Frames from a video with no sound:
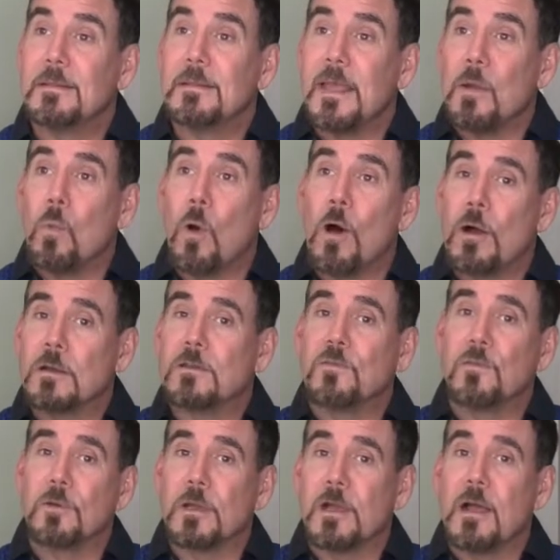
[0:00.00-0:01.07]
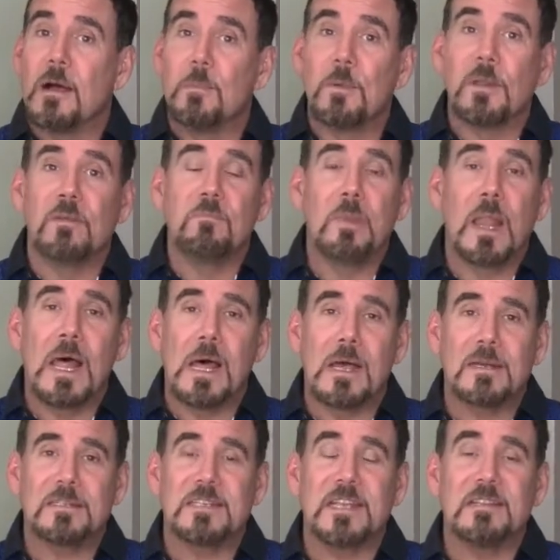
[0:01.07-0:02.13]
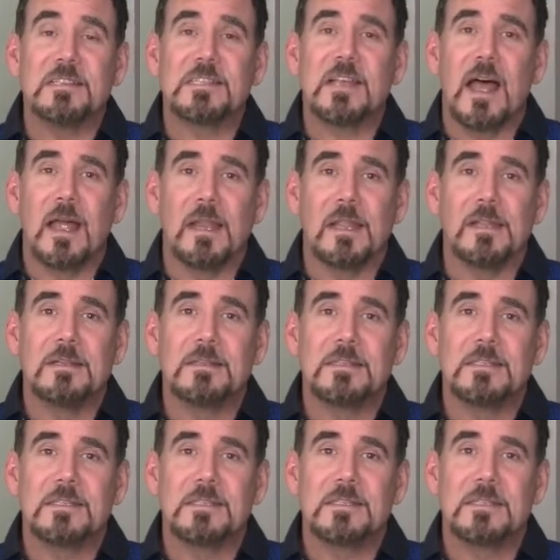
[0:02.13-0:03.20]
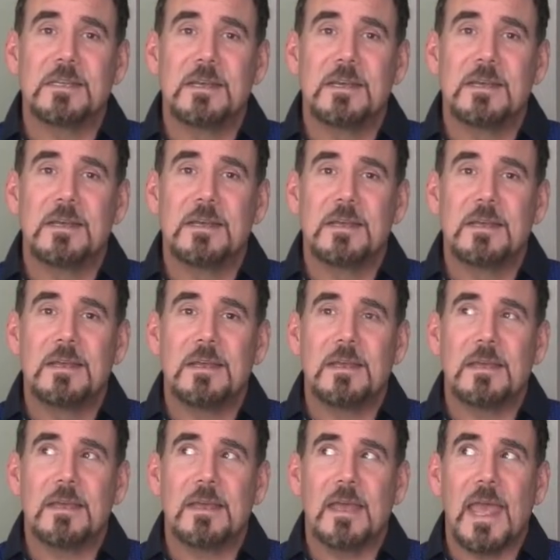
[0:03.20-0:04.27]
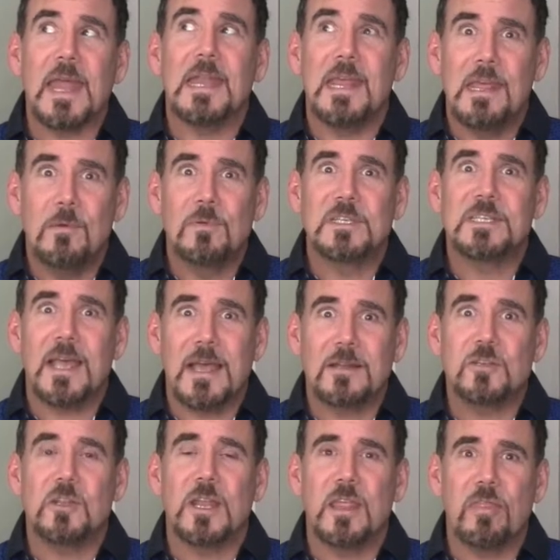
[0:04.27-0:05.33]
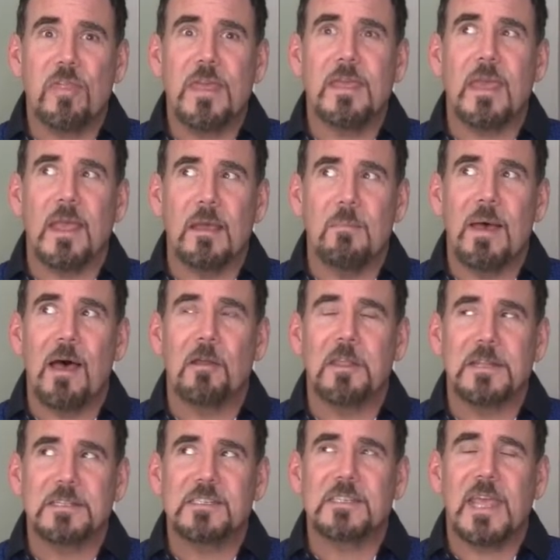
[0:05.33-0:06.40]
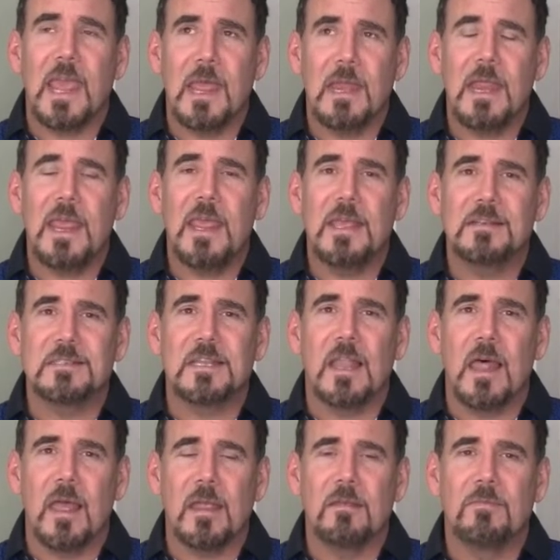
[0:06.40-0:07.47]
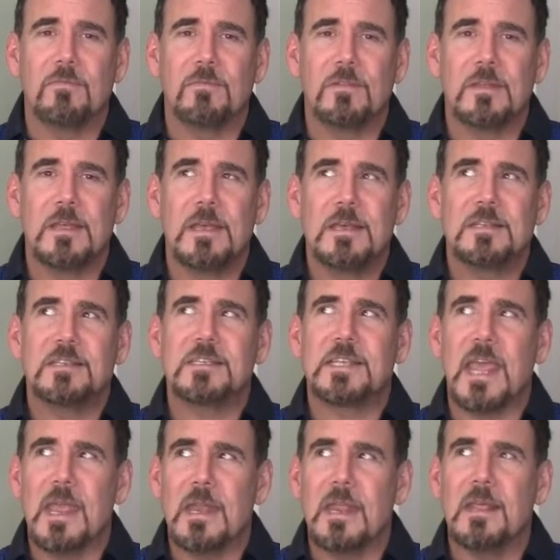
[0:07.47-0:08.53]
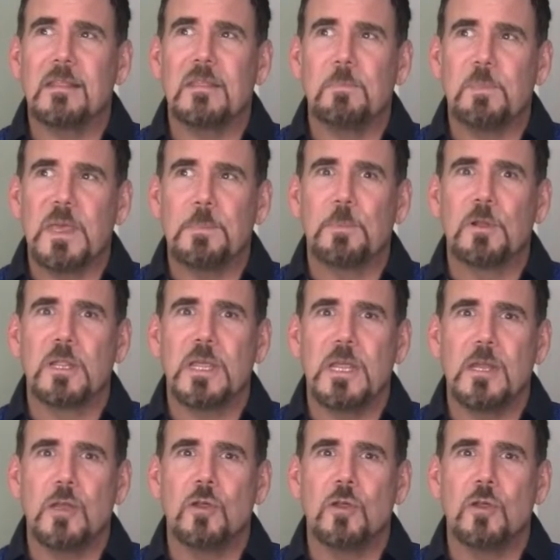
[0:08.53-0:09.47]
They walked for a couple of blocks in silence, and he was actually thinking about it, scanning his life, scanning the people he